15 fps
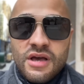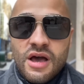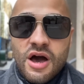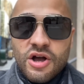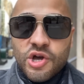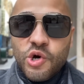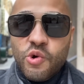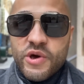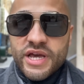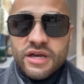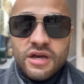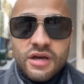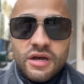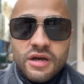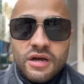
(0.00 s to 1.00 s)
a quick
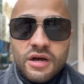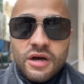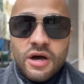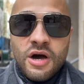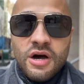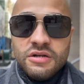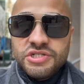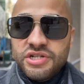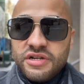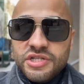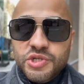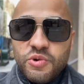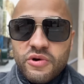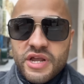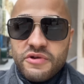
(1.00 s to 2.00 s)

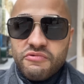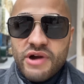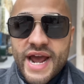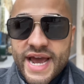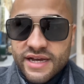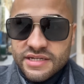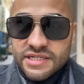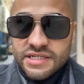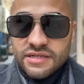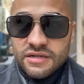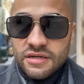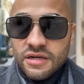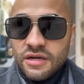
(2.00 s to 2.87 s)
120 racks,